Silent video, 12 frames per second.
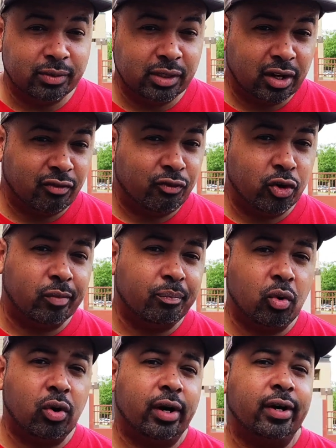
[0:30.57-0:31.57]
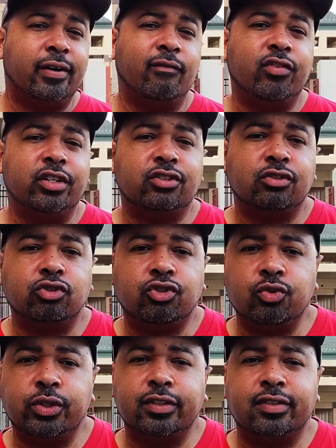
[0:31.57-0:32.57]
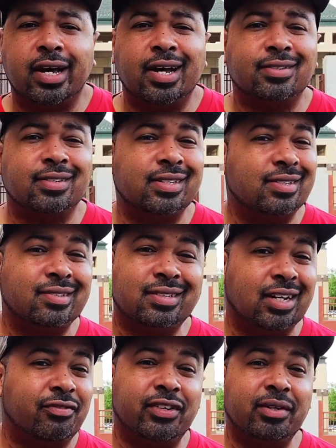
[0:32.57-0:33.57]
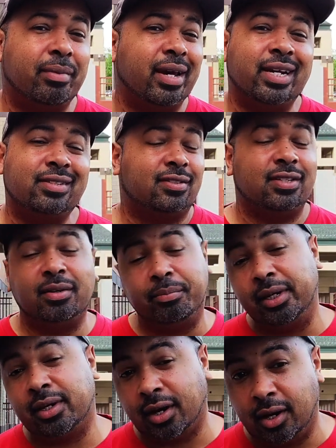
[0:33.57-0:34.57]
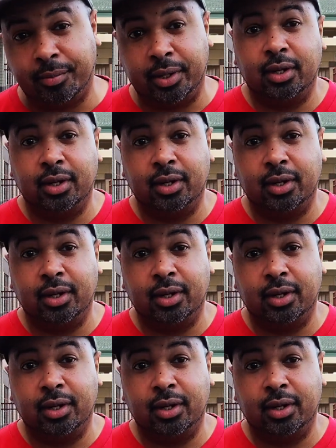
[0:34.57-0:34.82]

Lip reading: looking for the more unconventional shoe designs. And this is definitely, man, they seen me coming.